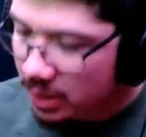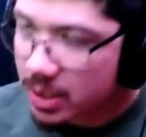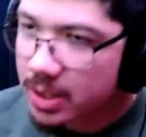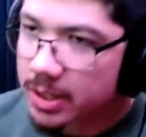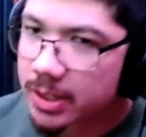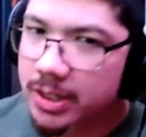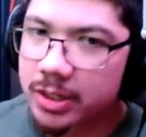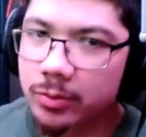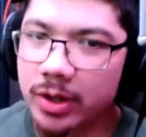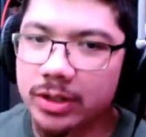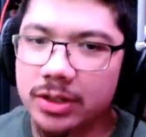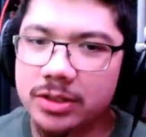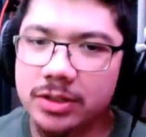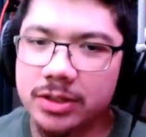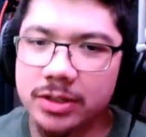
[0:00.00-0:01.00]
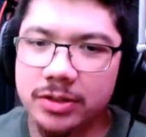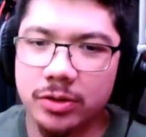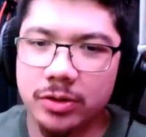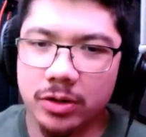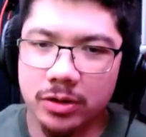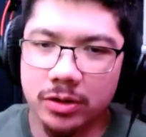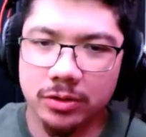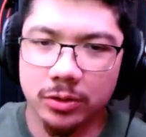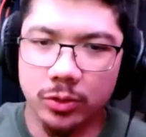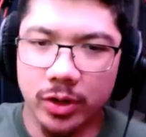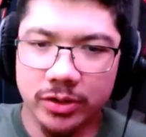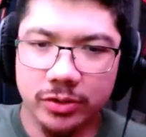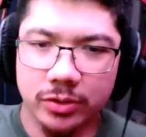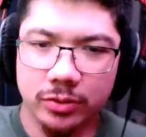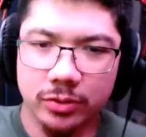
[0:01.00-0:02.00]
anyway, let's get started on the
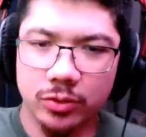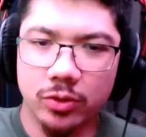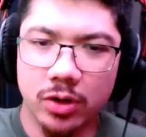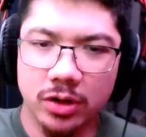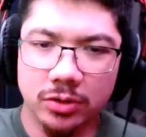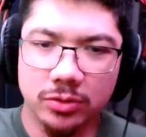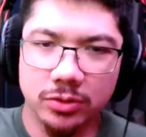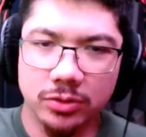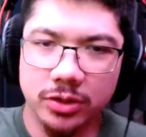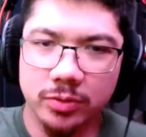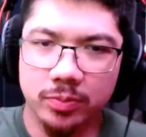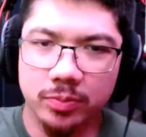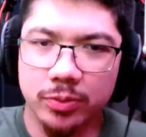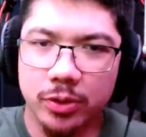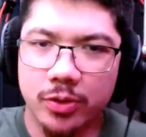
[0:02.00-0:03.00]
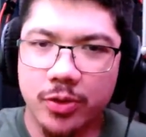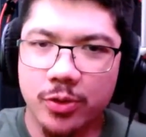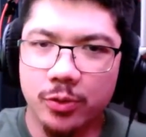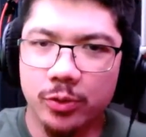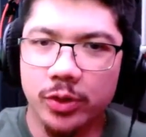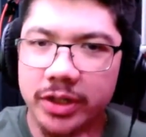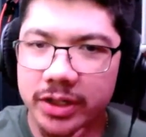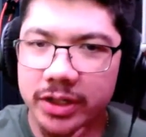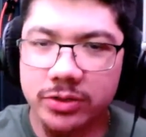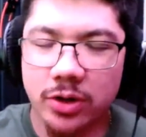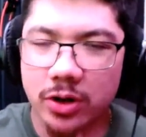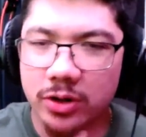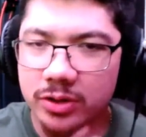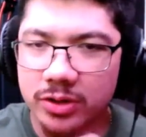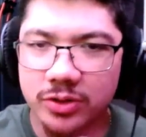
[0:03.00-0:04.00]
Greystone Chronicles book 3,
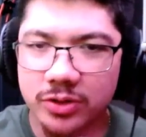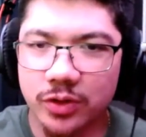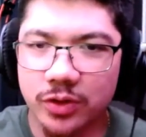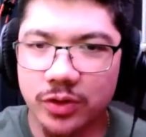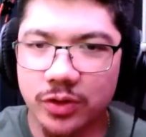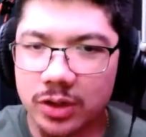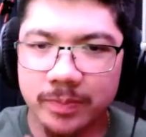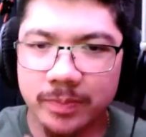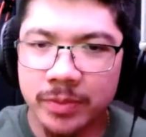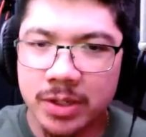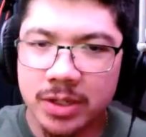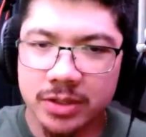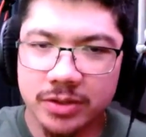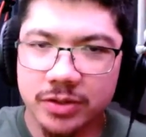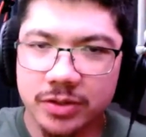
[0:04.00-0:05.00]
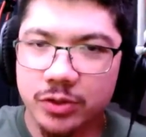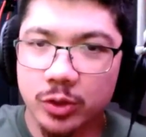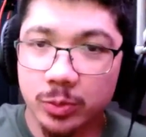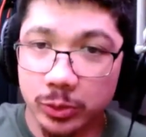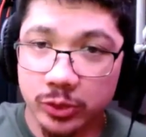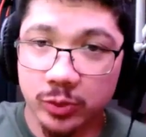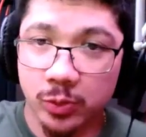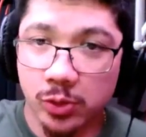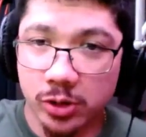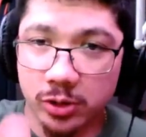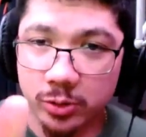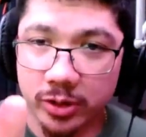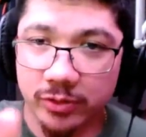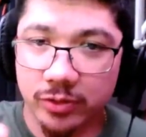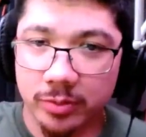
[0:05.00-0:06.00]
Darkness Fallen. This is super
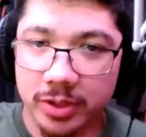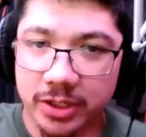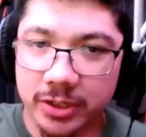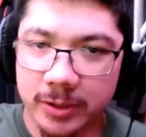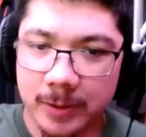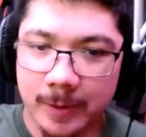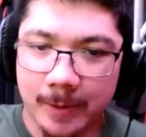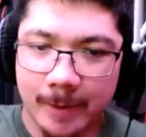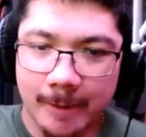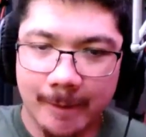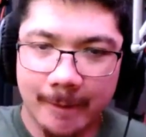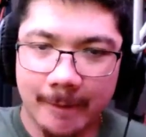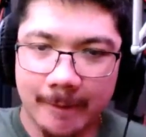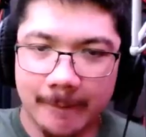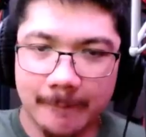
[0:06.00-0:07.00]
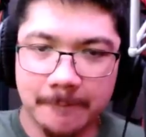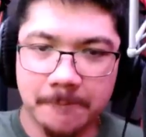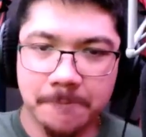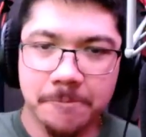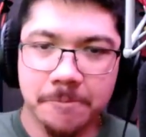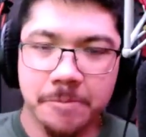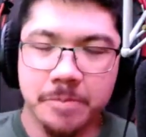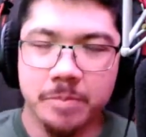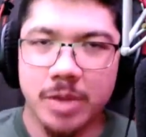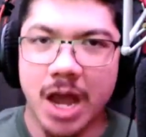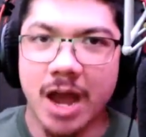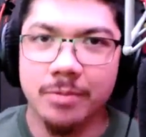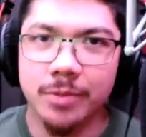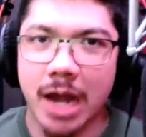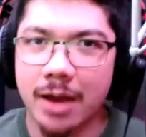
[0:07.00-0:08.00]
spoilery for me.
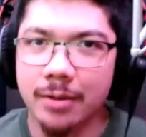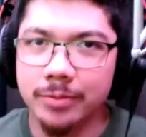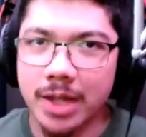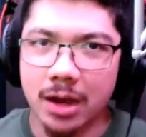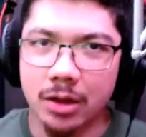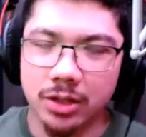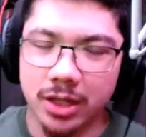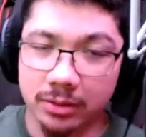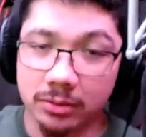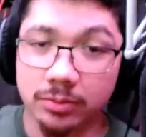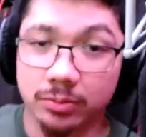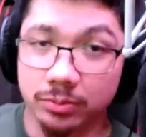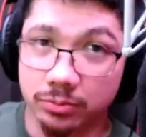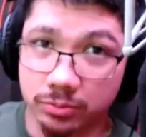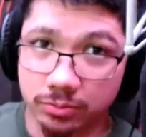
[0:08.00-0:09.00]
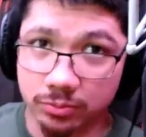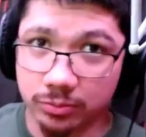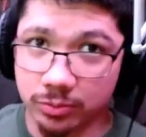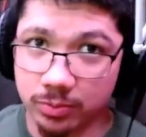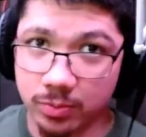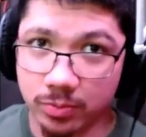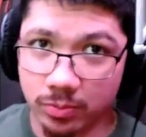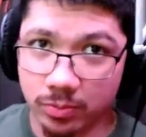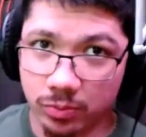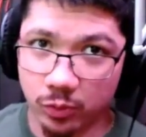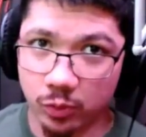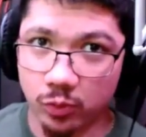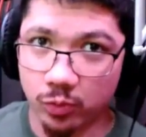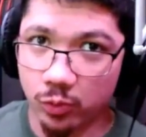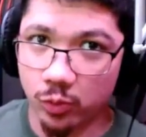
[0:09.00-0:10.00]
I'm now like
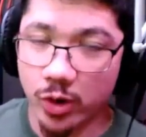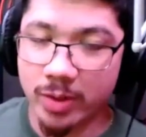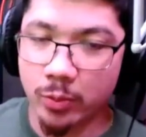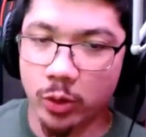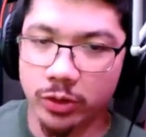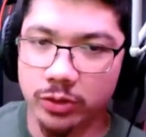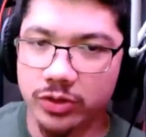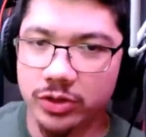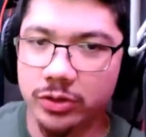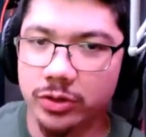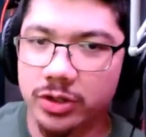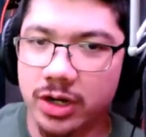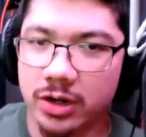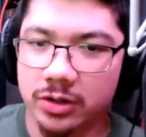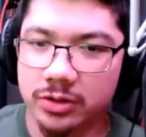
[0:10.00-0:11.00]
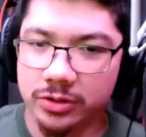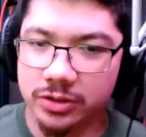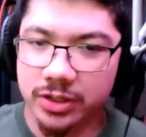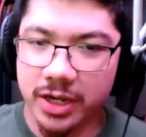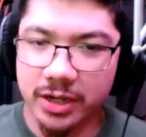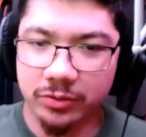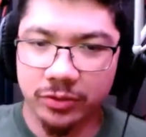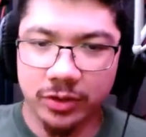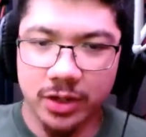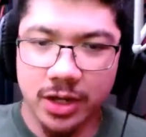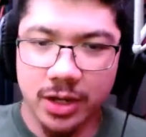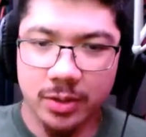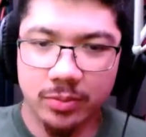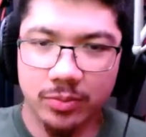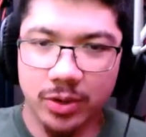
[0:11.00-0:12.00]
way more used to your characters, Dave,
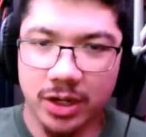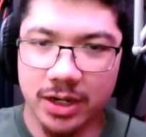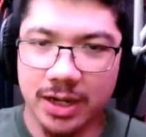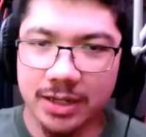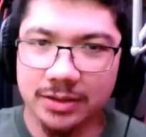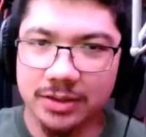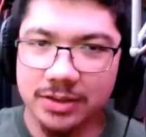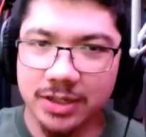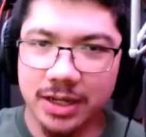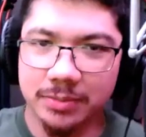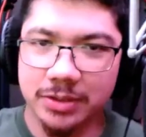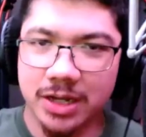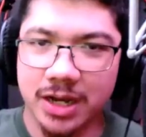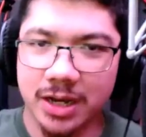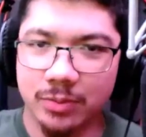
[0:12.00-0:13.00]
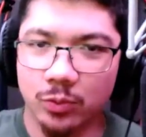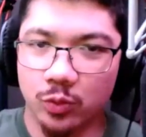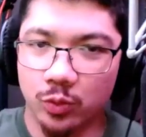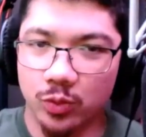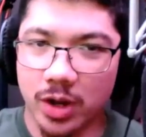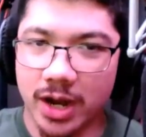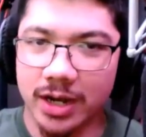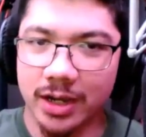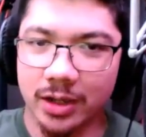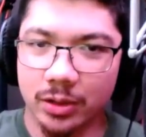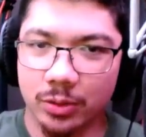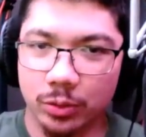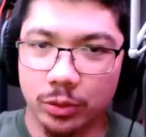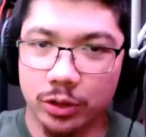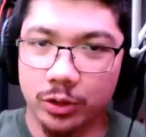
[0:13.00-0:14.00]
but at the same time I
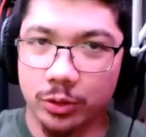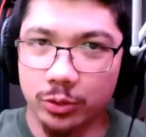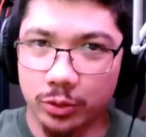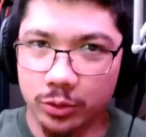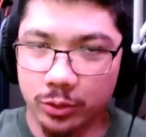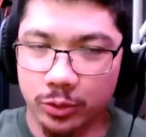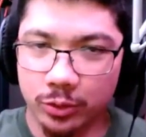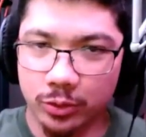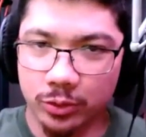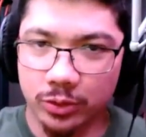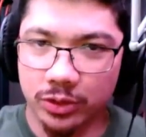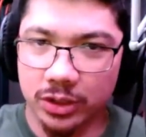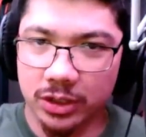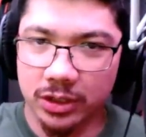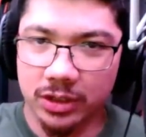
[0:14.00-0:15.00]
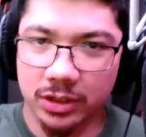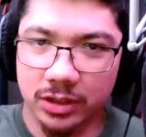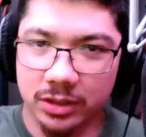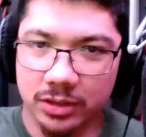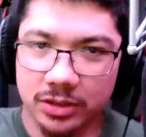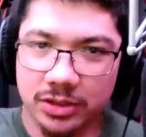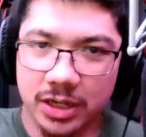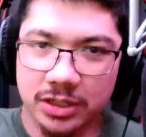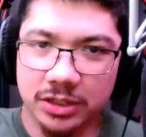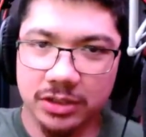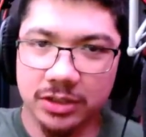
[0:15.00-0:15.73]
looked through the section that you